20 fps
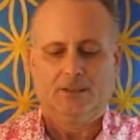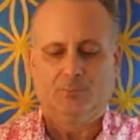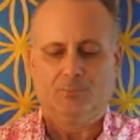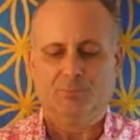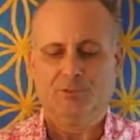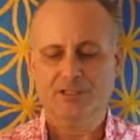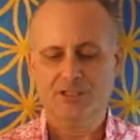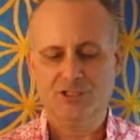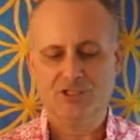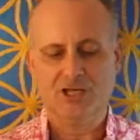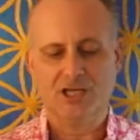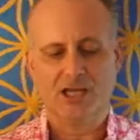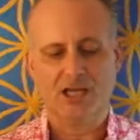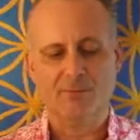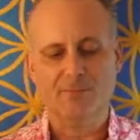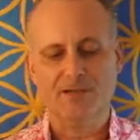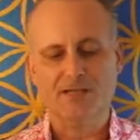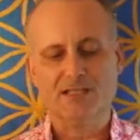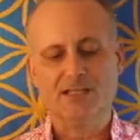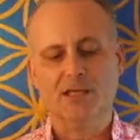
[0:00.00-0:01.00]
Please check
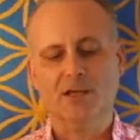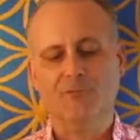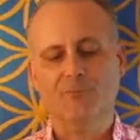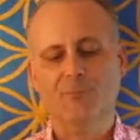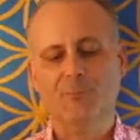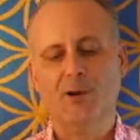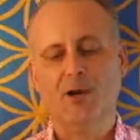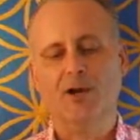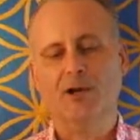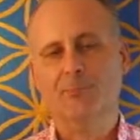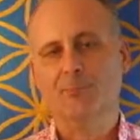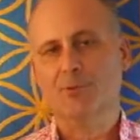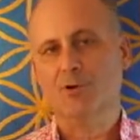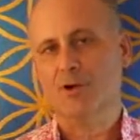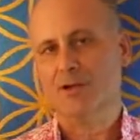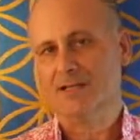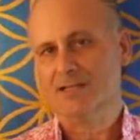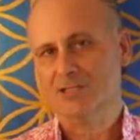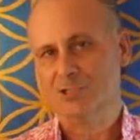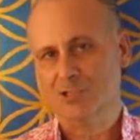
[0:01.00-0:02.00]
out my self-empowering
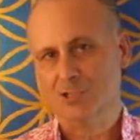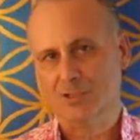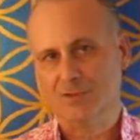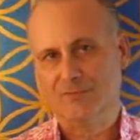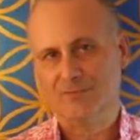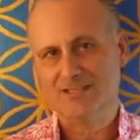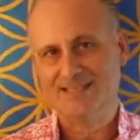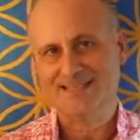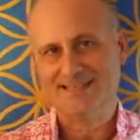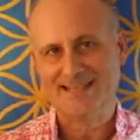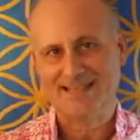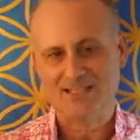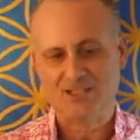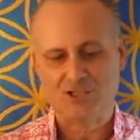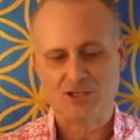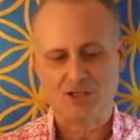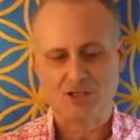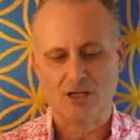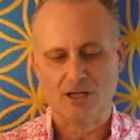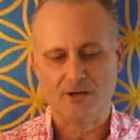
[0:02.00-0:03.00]
products and services at
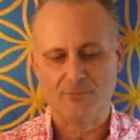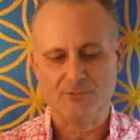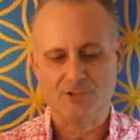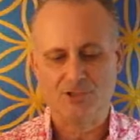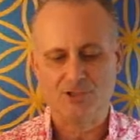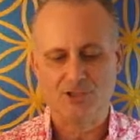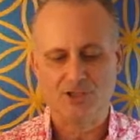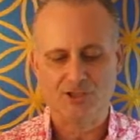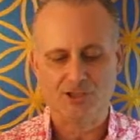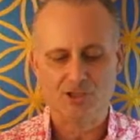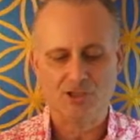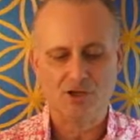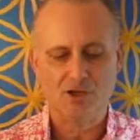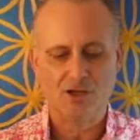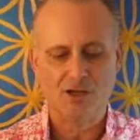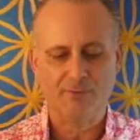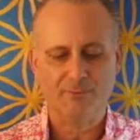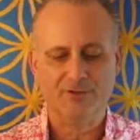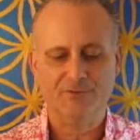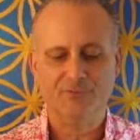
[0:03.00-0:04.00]

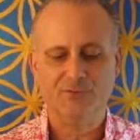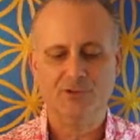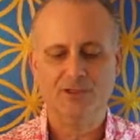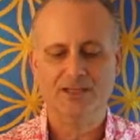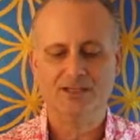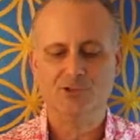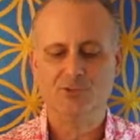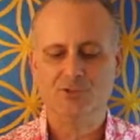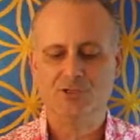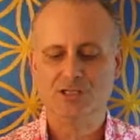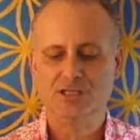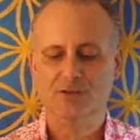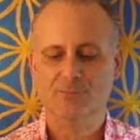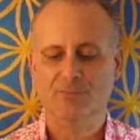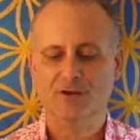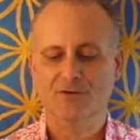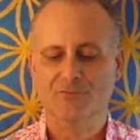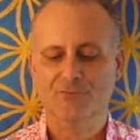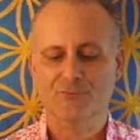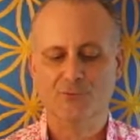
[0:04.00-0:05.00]
ZaKaiRan.com, and if you'd like to receive
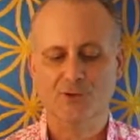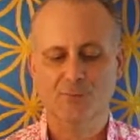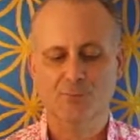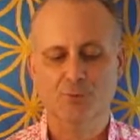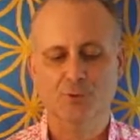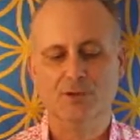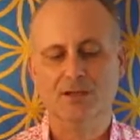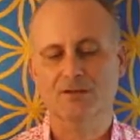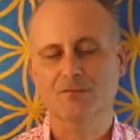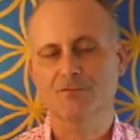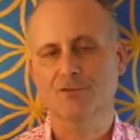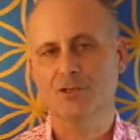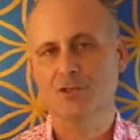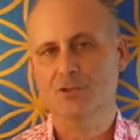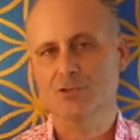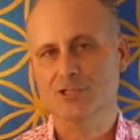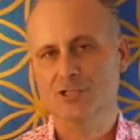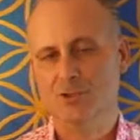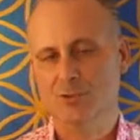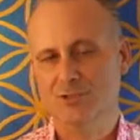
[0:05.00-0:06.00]
my free book and
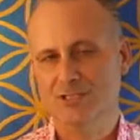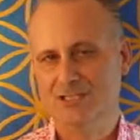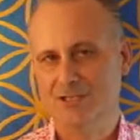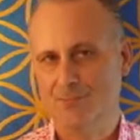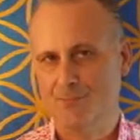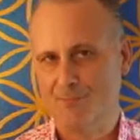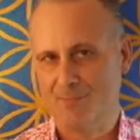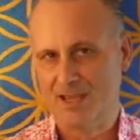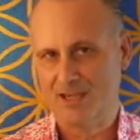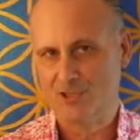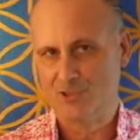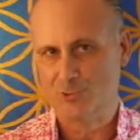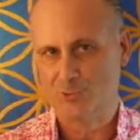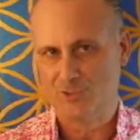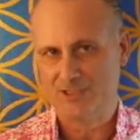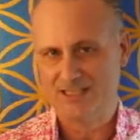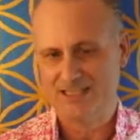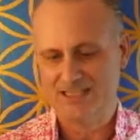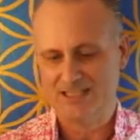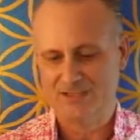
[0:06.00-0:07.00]
video series, The Master
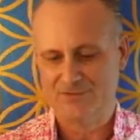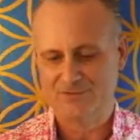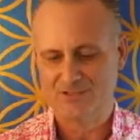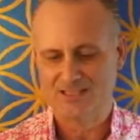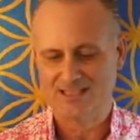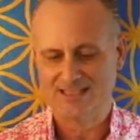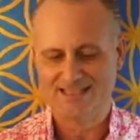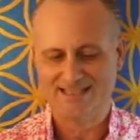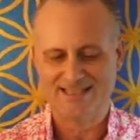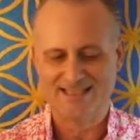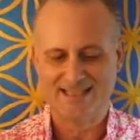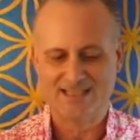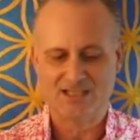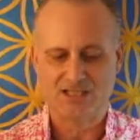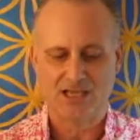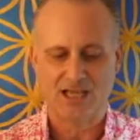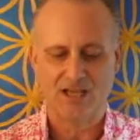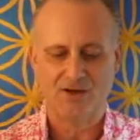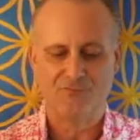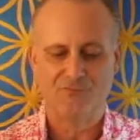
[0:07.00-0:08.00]
Keys of
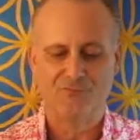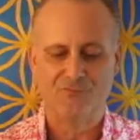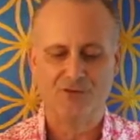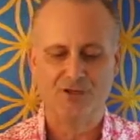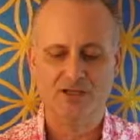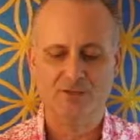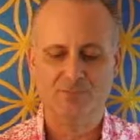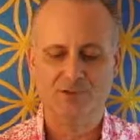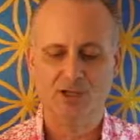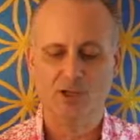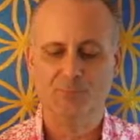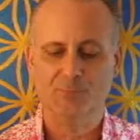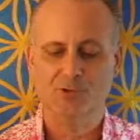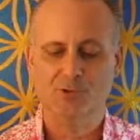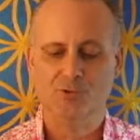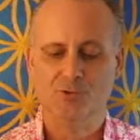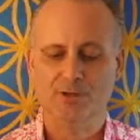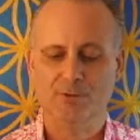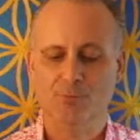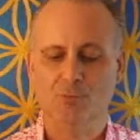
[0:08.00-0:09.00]
Success and Freedom, to help you
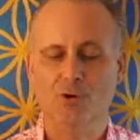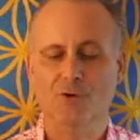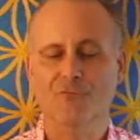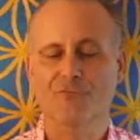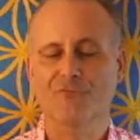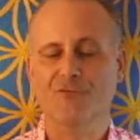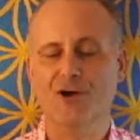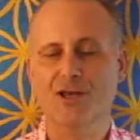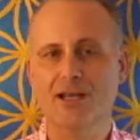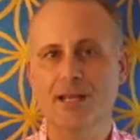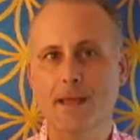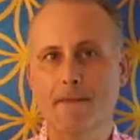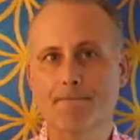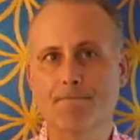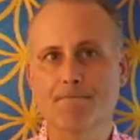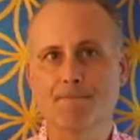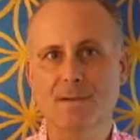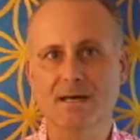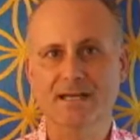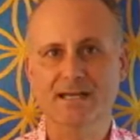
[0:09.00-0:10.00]
create more fun,
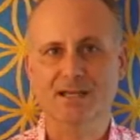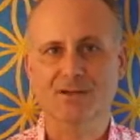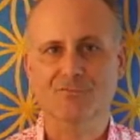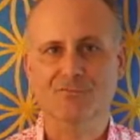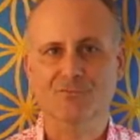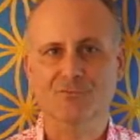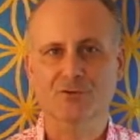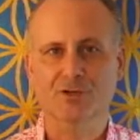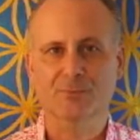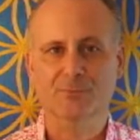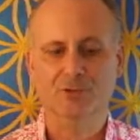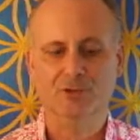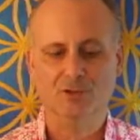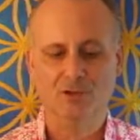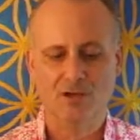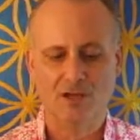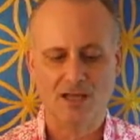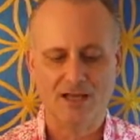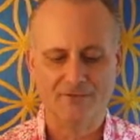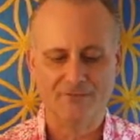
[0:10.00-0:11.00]
money, and freedom in
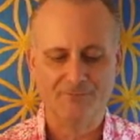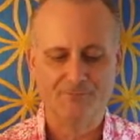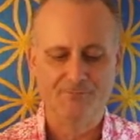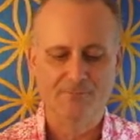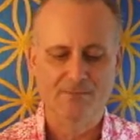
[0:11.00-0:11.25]
your life,